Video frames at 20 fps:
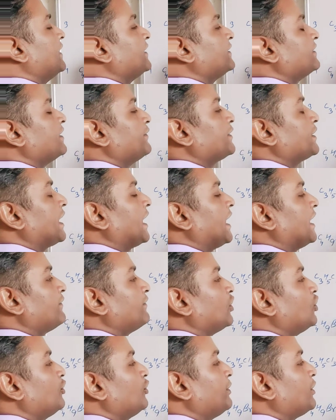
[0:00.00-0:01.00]
is having higher
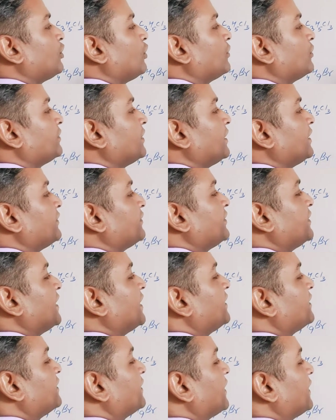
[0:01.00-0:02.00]
value because Cl
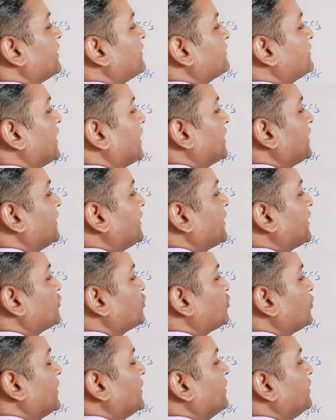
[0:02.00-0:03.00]
is directly attached to
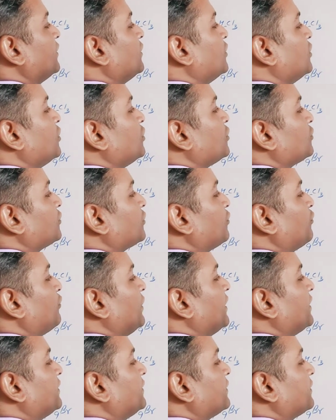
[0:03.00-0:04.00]
it. So will
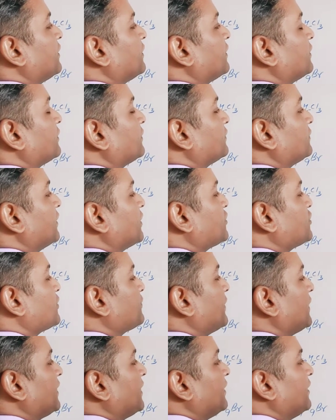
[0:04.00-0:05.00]
it
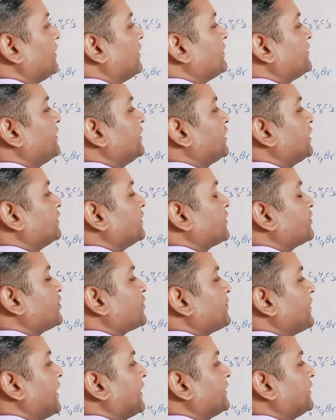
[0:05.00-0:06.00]
justify? Is it
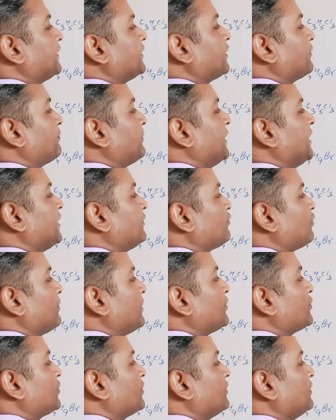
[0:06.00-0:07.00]
justifying the complete
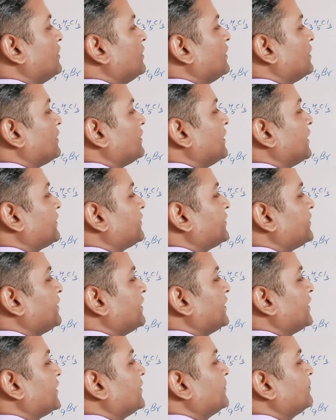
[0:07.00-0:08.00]
information? Let's see
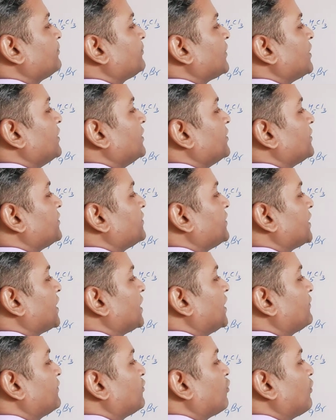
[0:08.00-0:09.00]
here.
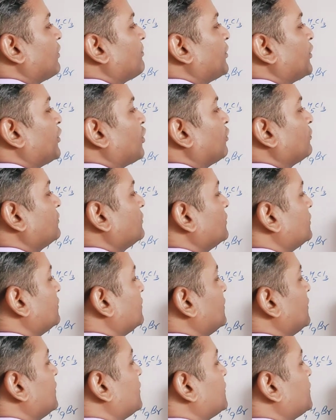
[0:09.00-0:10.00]
Singlet for 1 proton,
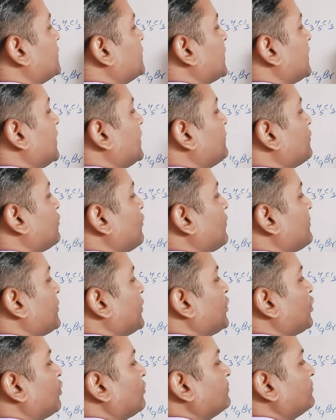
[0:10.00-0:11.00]
singlet for 1
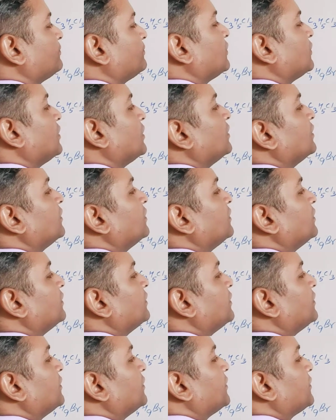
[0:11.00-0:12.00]
proton,
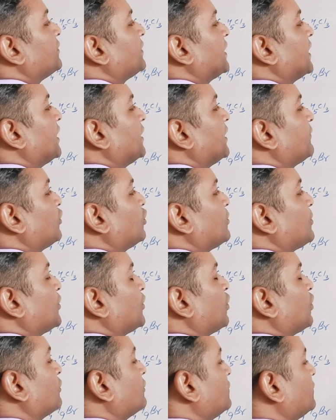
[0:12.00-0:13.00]
singlet for 2
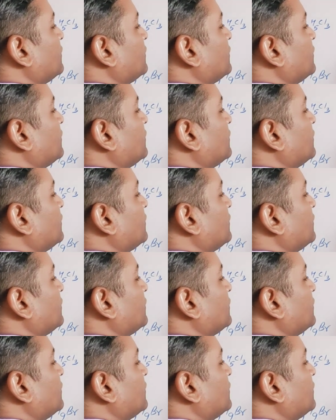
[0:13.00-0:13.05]
proton,